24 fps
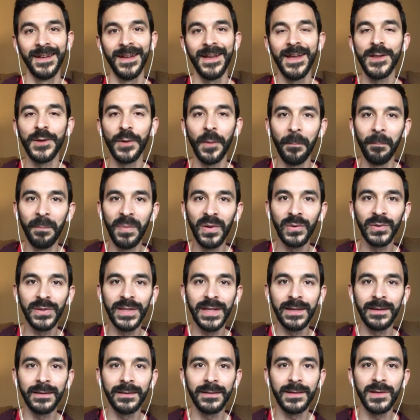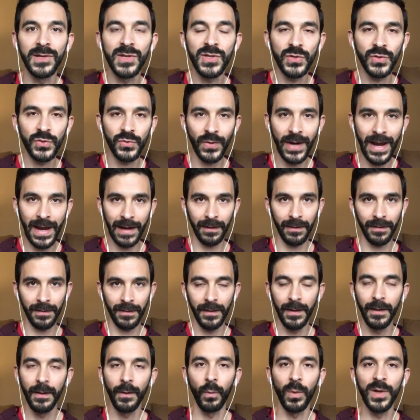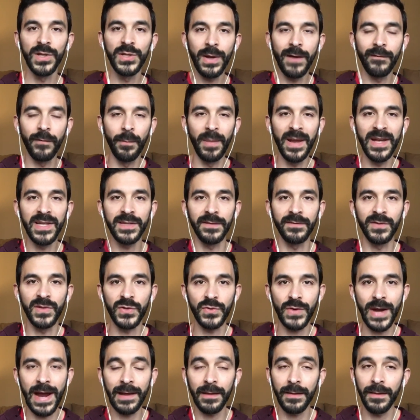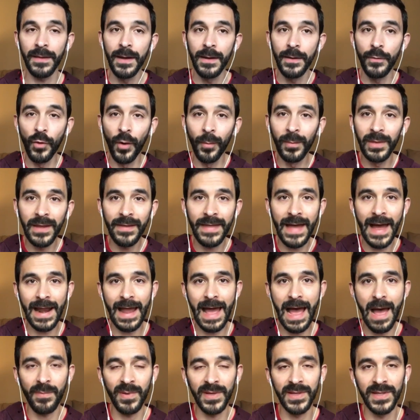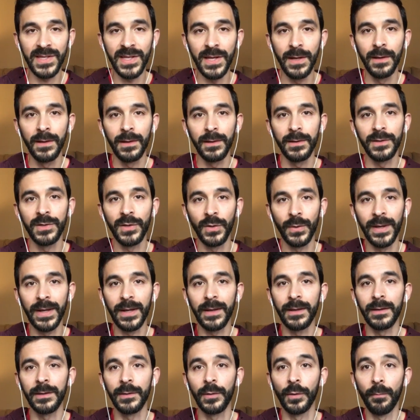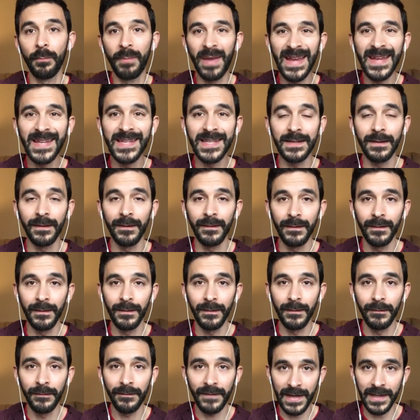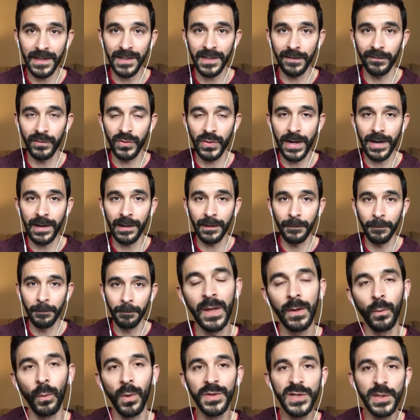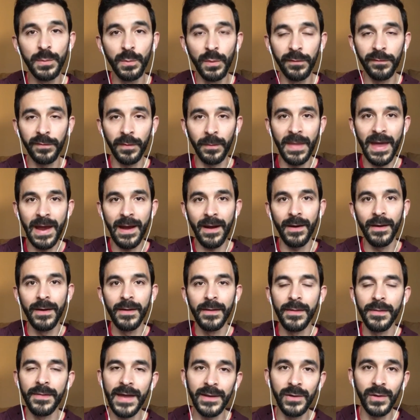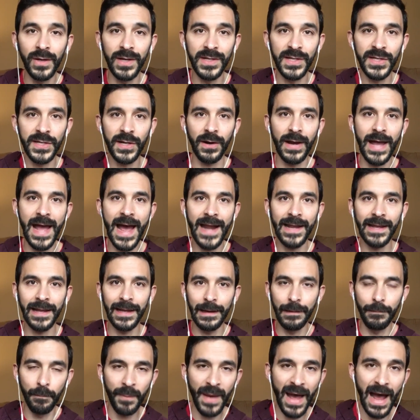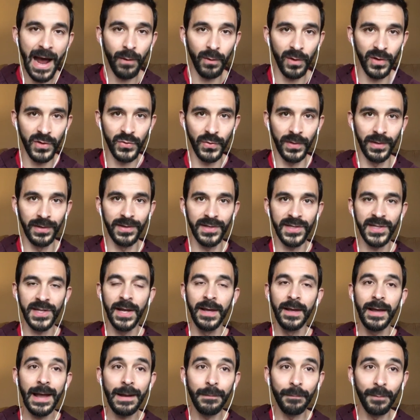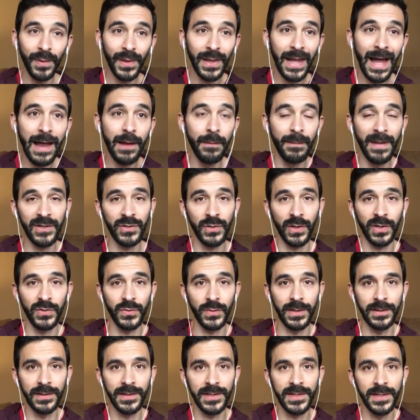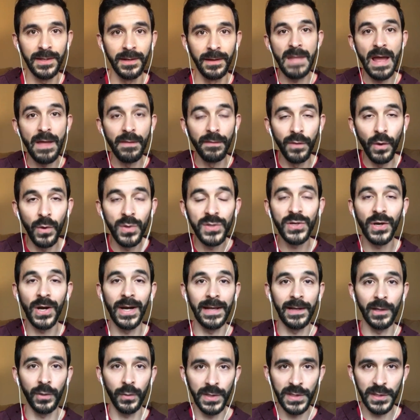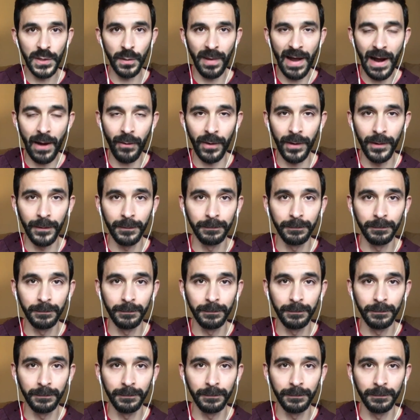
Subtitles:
You're building strength. Once you have a base of strength, normally that happens during your base phase of training. Once you move from there, then you can start adding in power drills and plyometric drills, and those are going to increase your power.